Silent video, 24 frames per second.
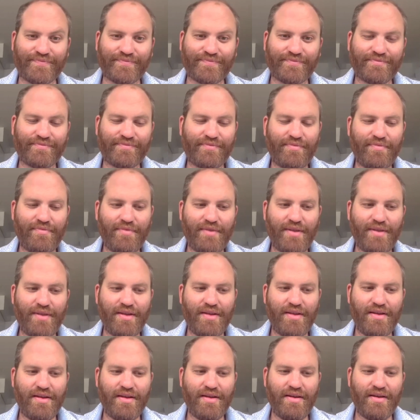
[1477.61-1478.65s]
hmm
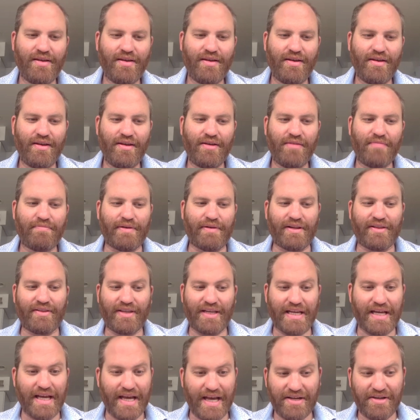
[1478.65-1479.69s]
But at
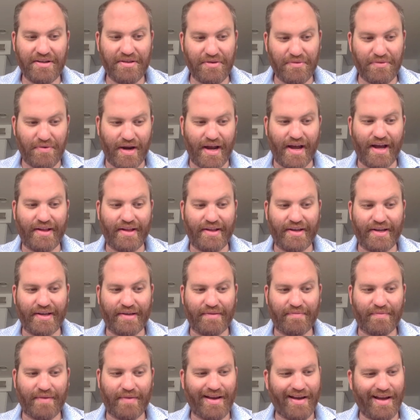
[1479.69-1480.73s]
the end of the rally,
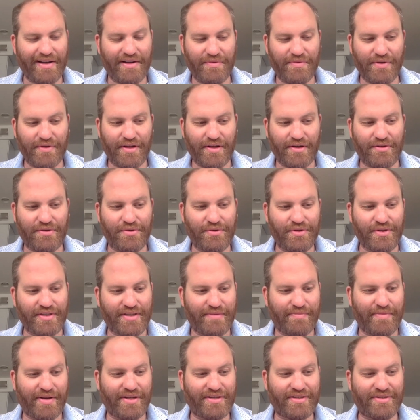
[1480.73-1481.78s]
I didn't want to include this
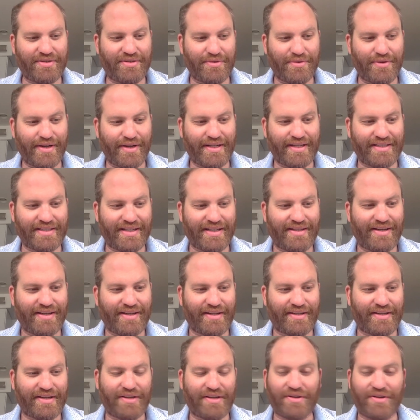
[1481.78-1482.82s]
in my story because I
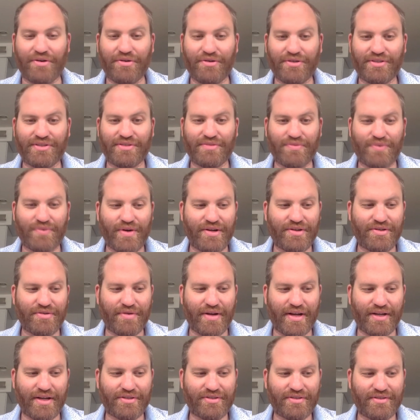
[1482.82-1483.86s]
thought it could go in some weird
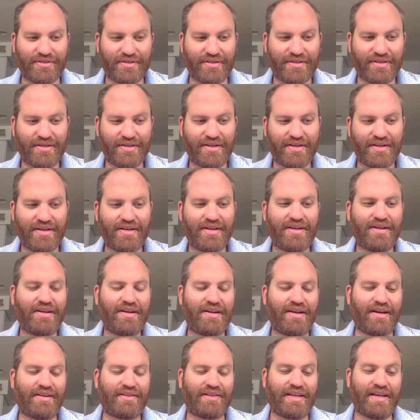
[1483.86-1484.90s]
directions.
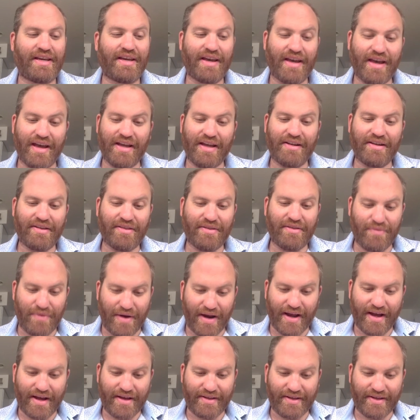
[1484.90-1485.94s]
At the end of the
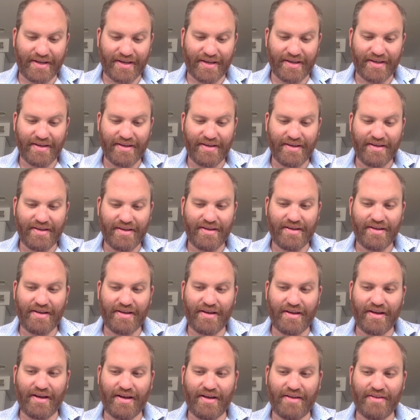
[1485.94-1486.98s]
rally,
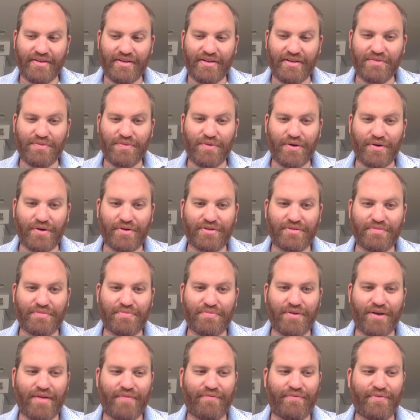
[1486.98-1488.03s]
uh, these workers
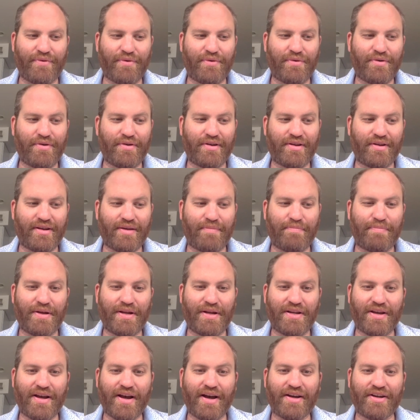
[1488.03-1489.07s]
brought forward a
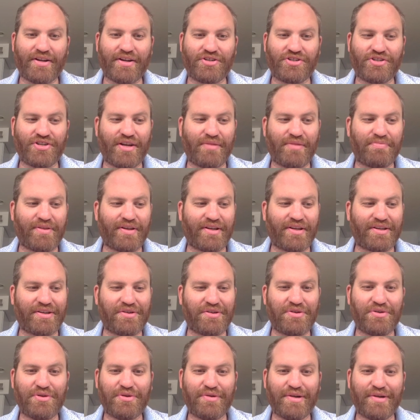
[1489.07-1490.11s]
pinata shaped like a
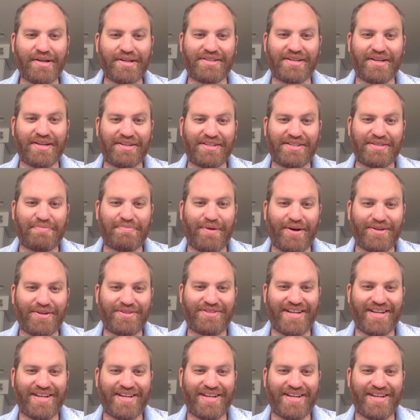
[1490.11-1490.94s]
uterus, and a small